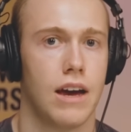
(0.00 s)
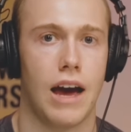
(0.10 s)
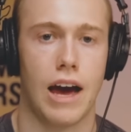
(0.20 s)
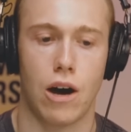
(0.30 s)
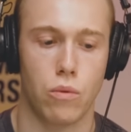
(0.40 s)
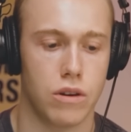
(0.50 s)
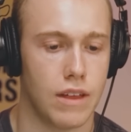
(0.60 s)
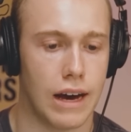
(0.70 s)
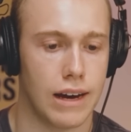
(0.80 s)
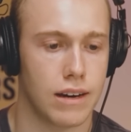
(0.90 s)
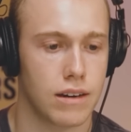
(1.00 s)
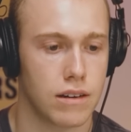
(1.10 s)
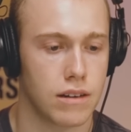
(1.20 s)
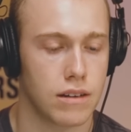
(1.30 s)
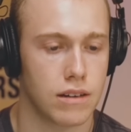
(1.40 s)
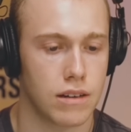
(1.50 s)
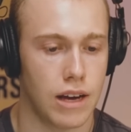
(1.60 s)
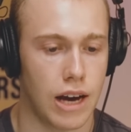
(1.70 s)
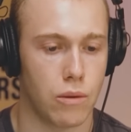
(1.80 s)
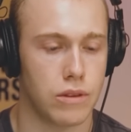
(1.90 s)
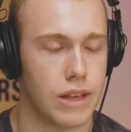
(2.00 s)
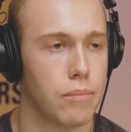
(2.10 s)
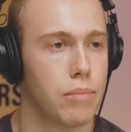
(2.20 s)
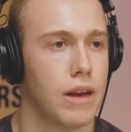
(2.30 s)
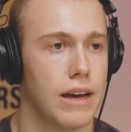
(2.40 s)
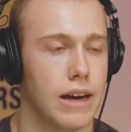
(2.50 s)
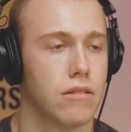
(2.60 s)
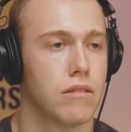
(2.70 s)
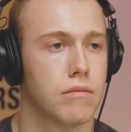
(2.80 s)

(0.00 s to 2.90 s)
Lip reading: How would that play out?